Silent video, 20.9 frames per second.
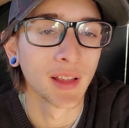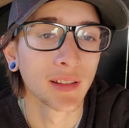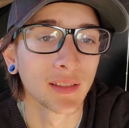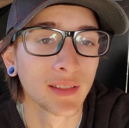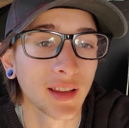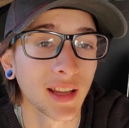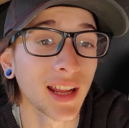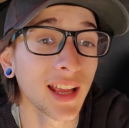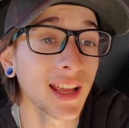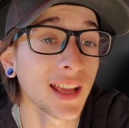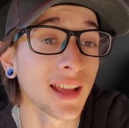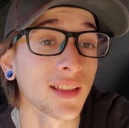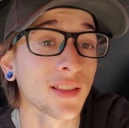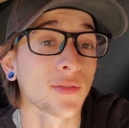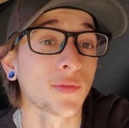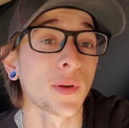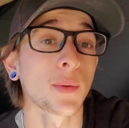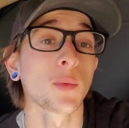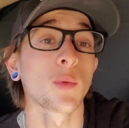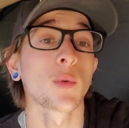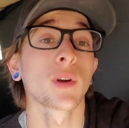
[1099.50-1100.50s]
Today is
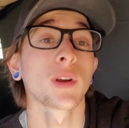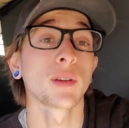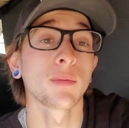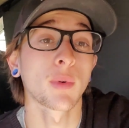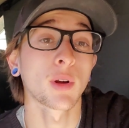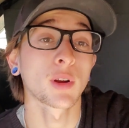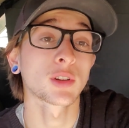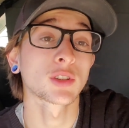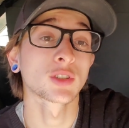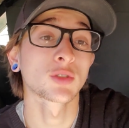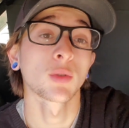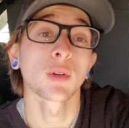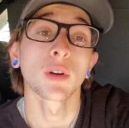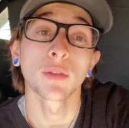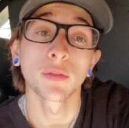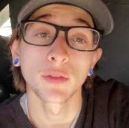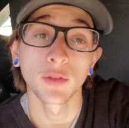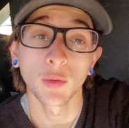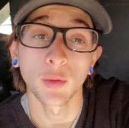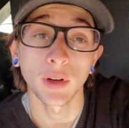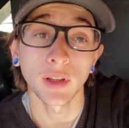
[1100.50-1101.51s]
February, March
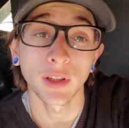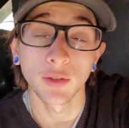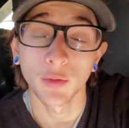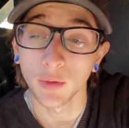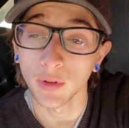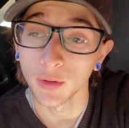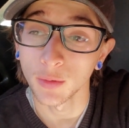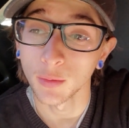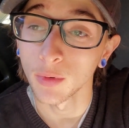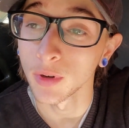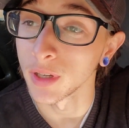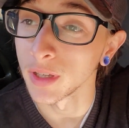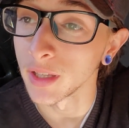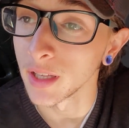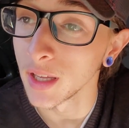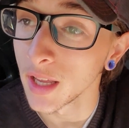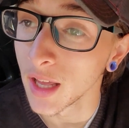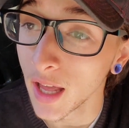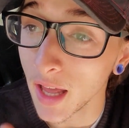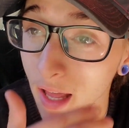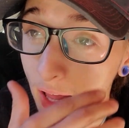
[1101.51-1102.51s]
12th, 2021,
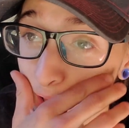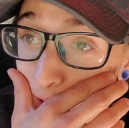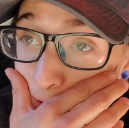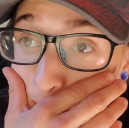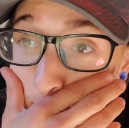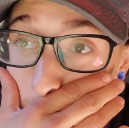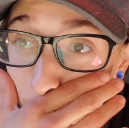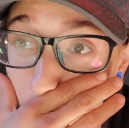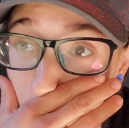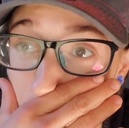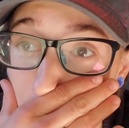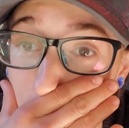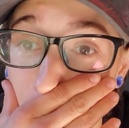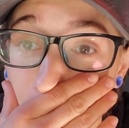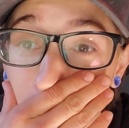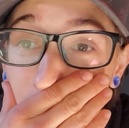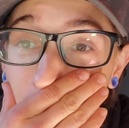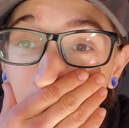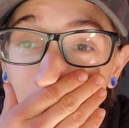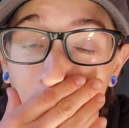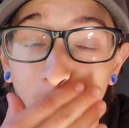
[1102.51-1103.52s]
and we
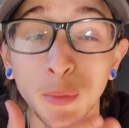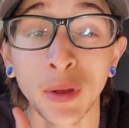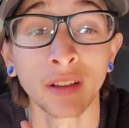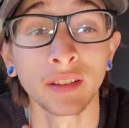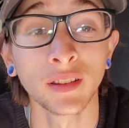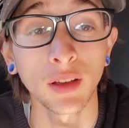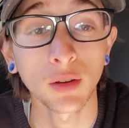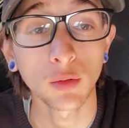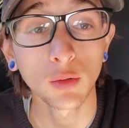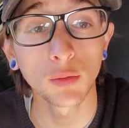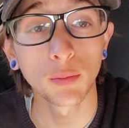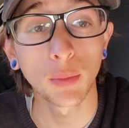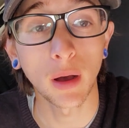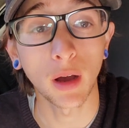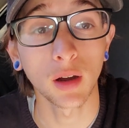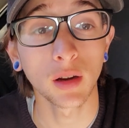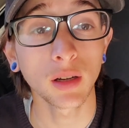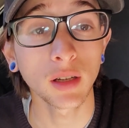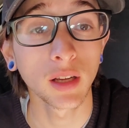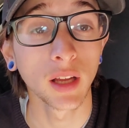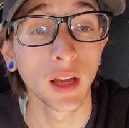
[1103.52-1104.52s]
went to McDowell
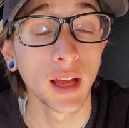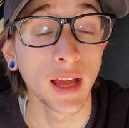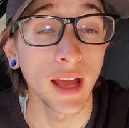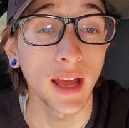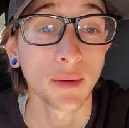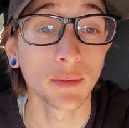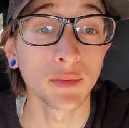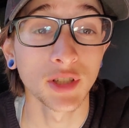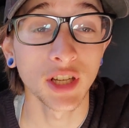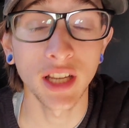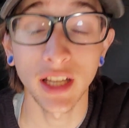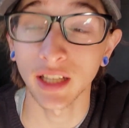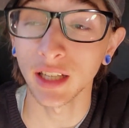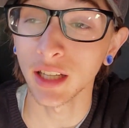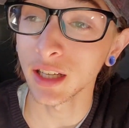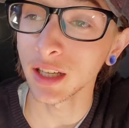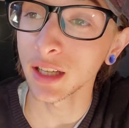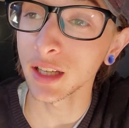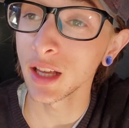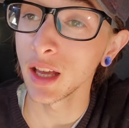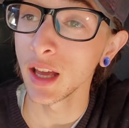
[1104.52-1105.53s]
Park. MJ and
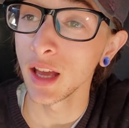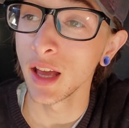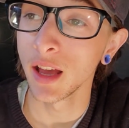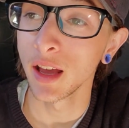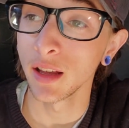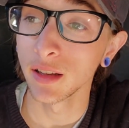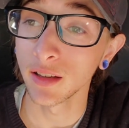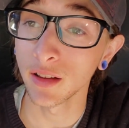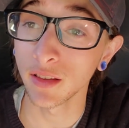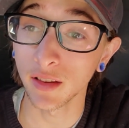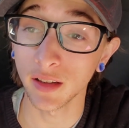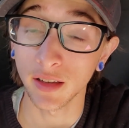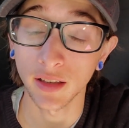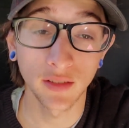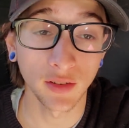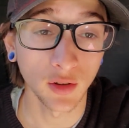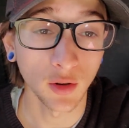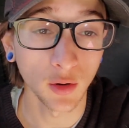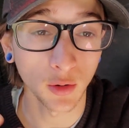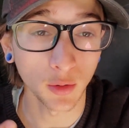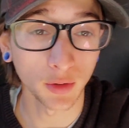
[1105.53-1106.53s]
I decided to
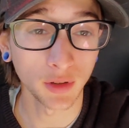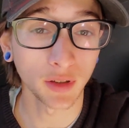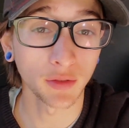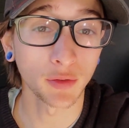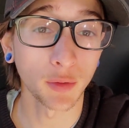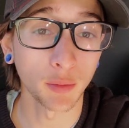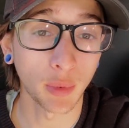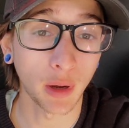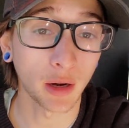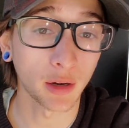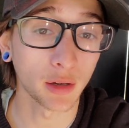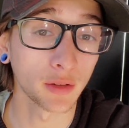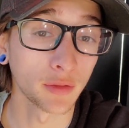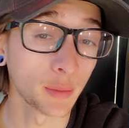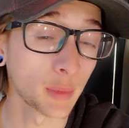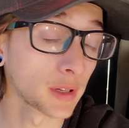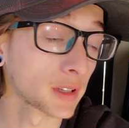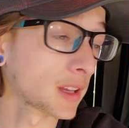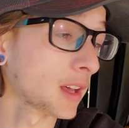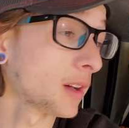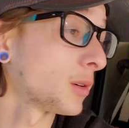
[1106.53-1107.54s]
go to a different part of
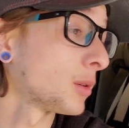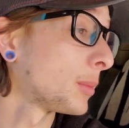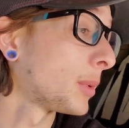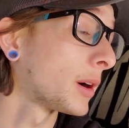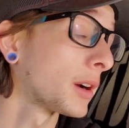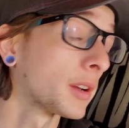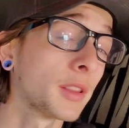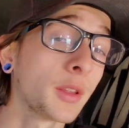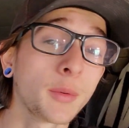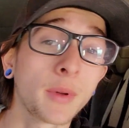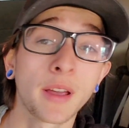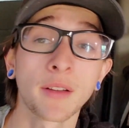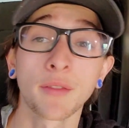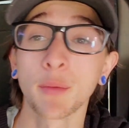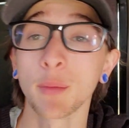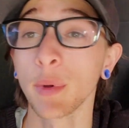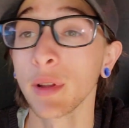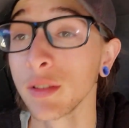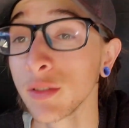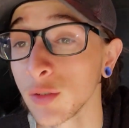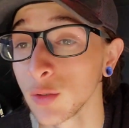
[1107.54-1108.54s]
McDowell Park that we haven't
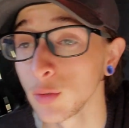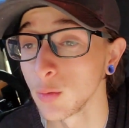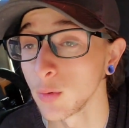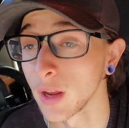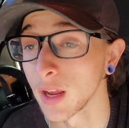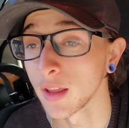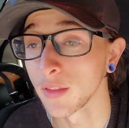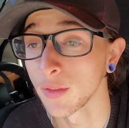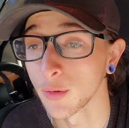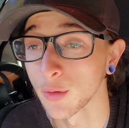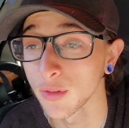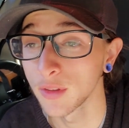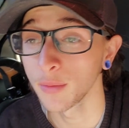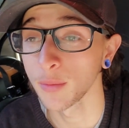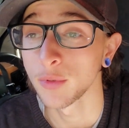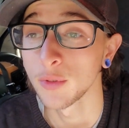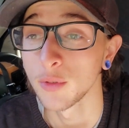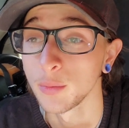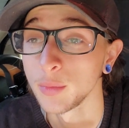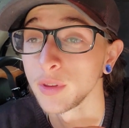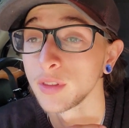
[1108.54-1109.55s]
been to, and there seems
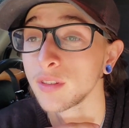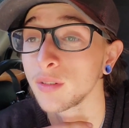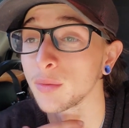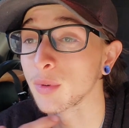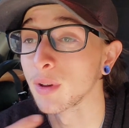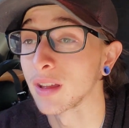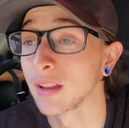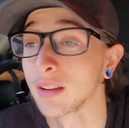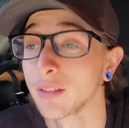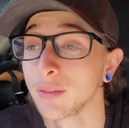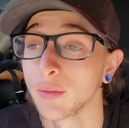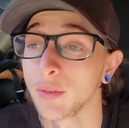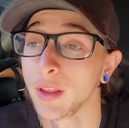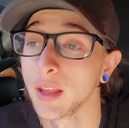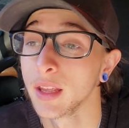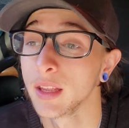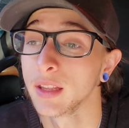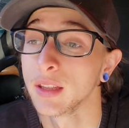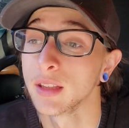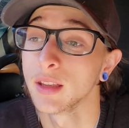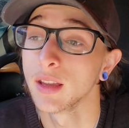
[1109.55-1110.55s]
to be some kind of
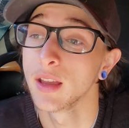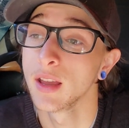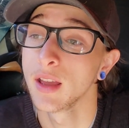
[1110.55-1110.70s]
a